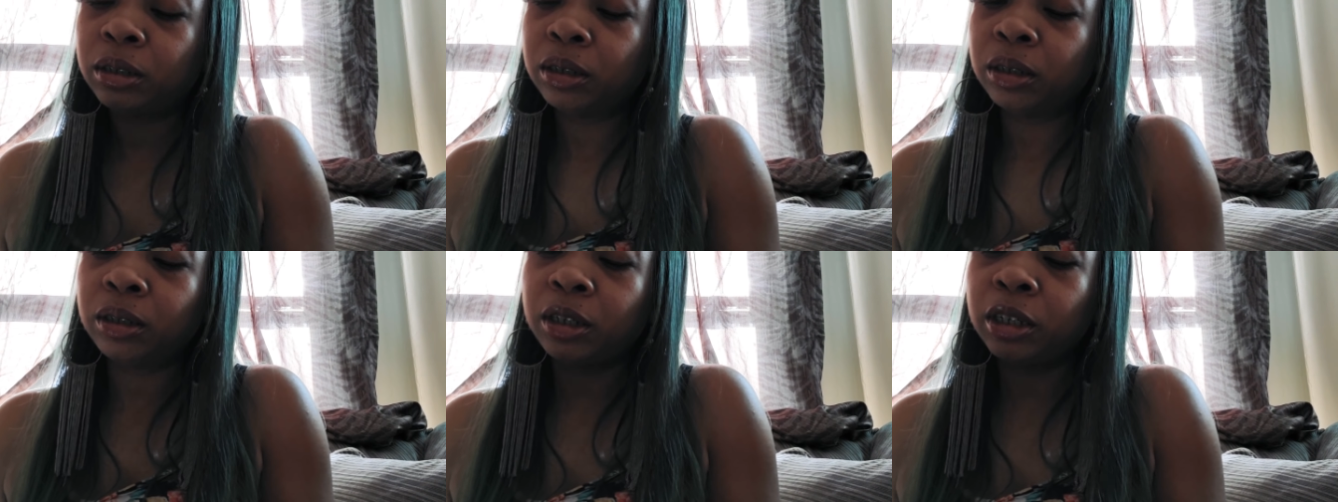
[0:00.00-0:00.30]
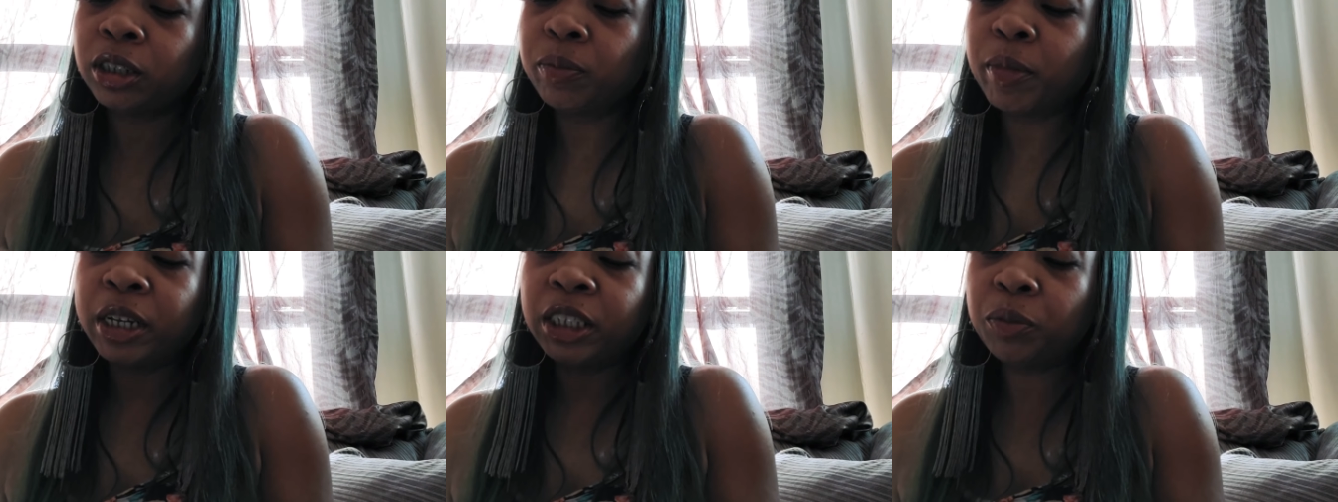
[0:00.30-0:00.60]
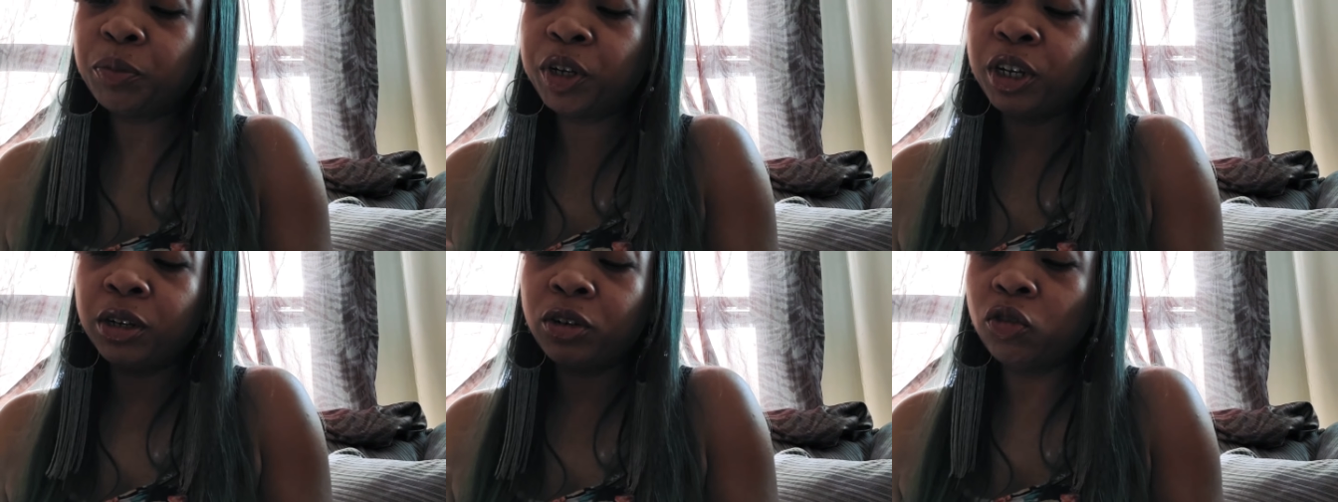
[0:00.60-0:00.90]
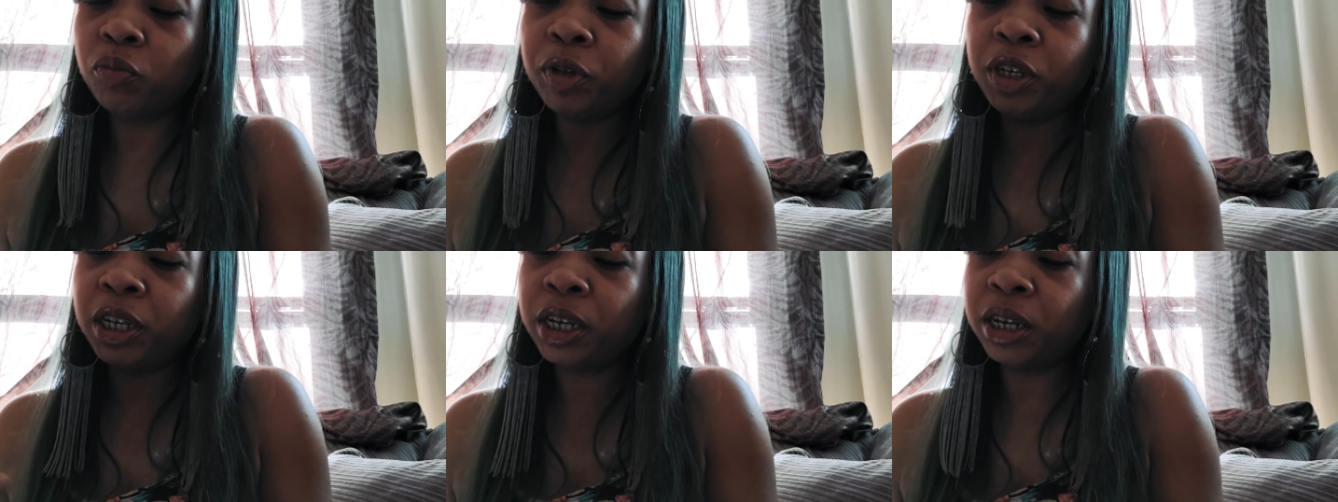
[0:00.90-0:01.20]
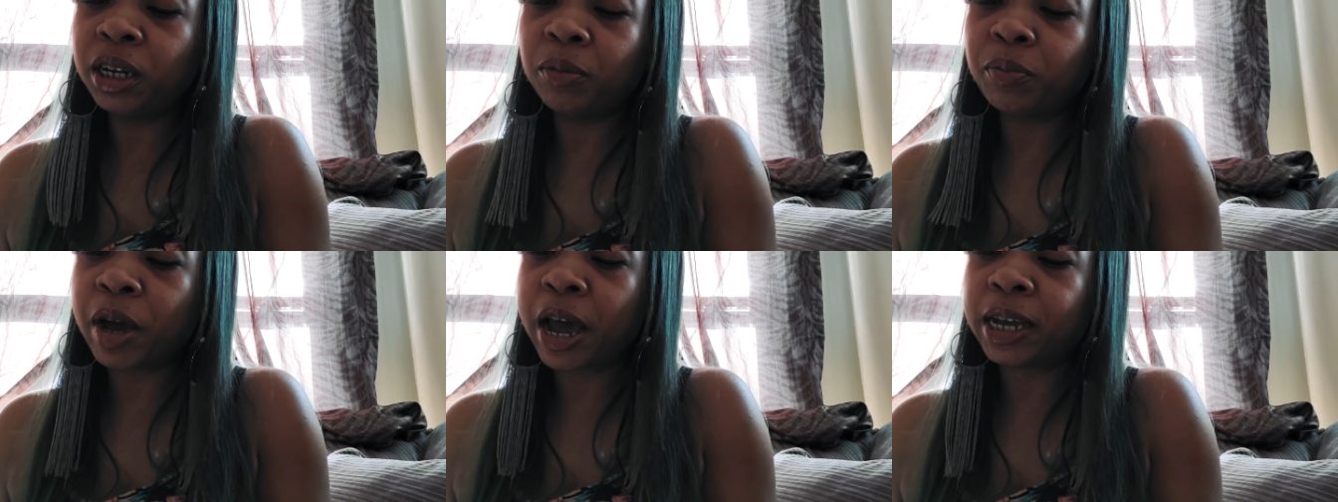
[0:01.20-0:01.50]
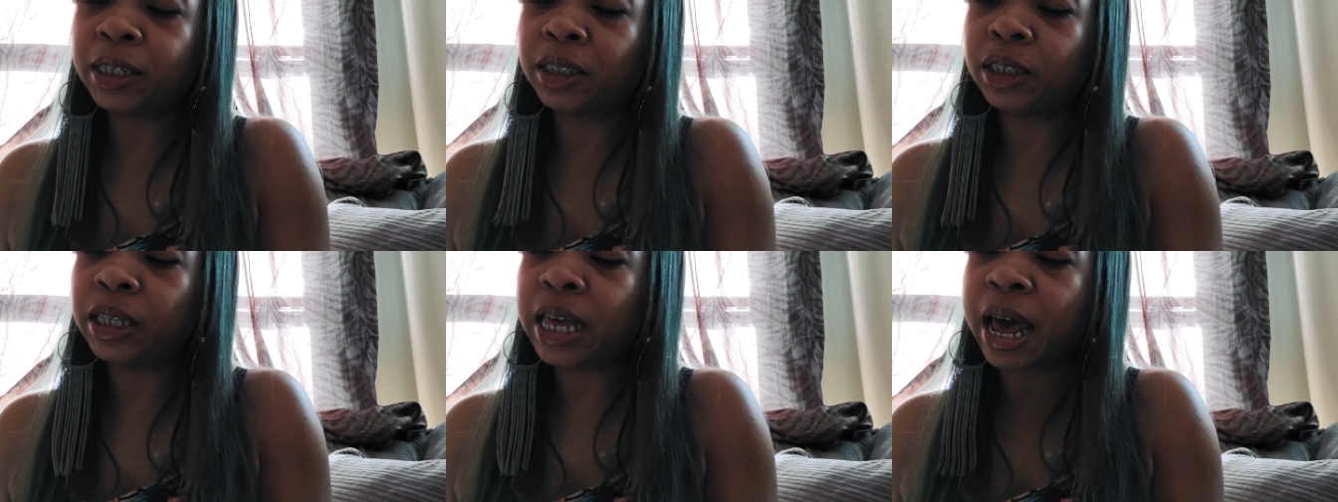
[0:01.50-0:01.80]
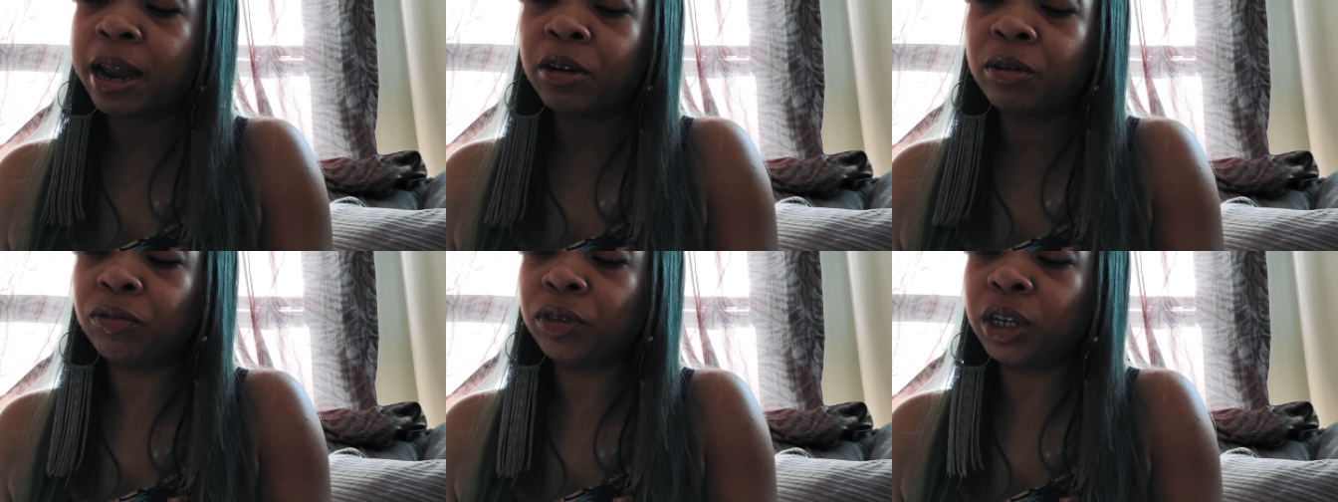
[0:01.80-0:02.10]
There's about to be a new beginning, Pisces. I
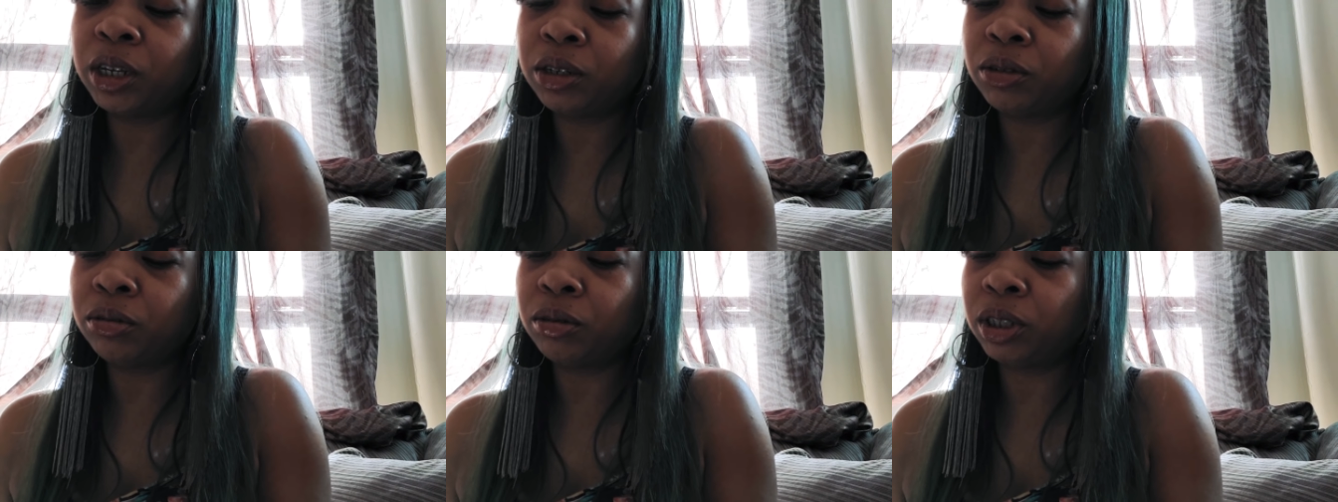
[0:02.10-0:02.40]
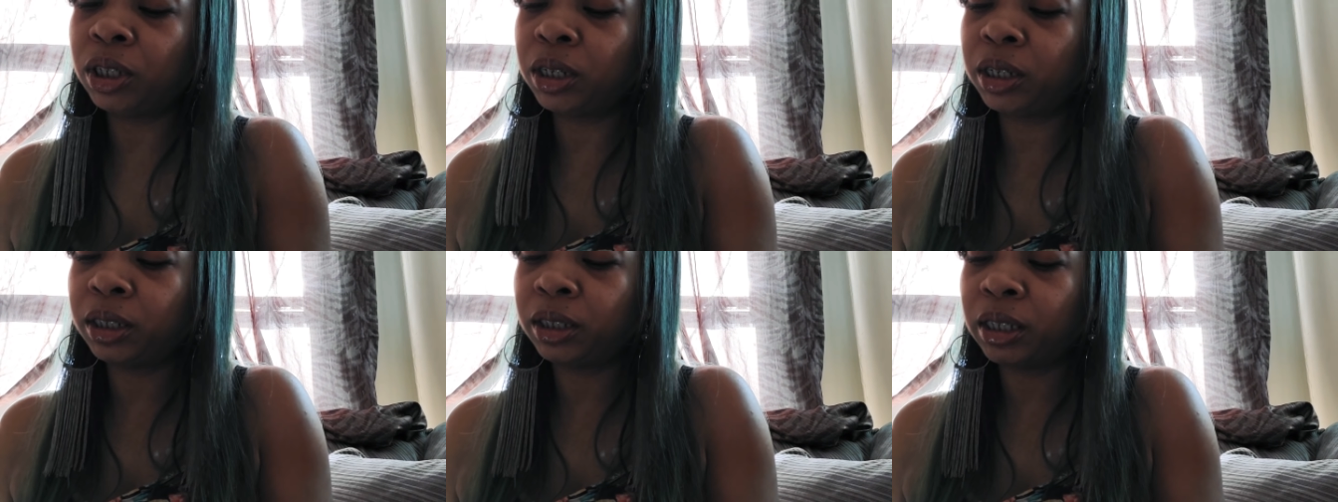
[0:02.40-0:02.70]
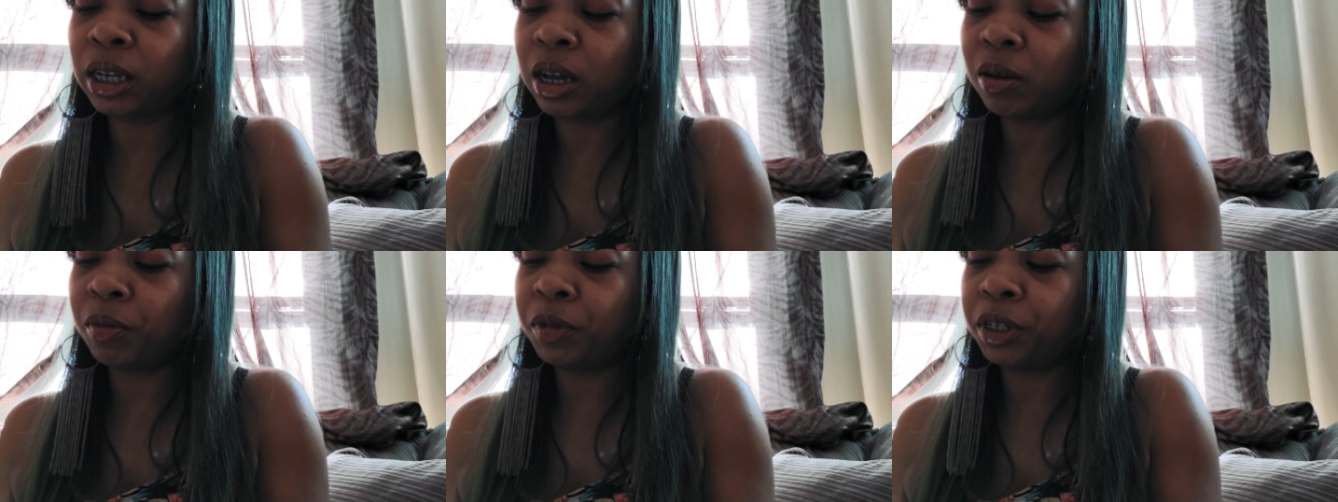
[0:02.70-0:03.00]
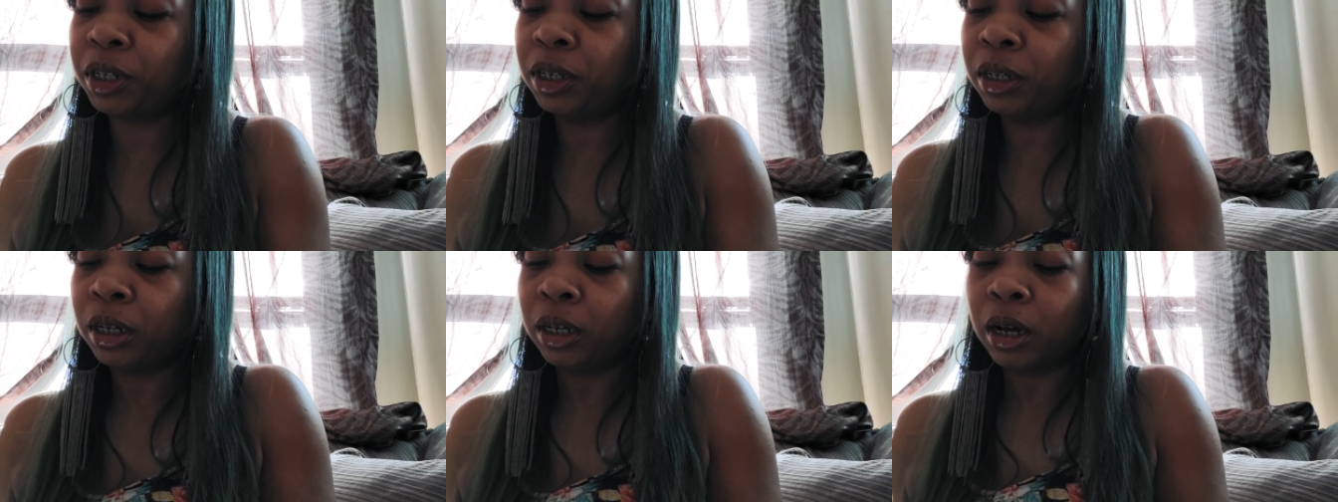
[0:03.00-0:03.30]
don't think you see this coming.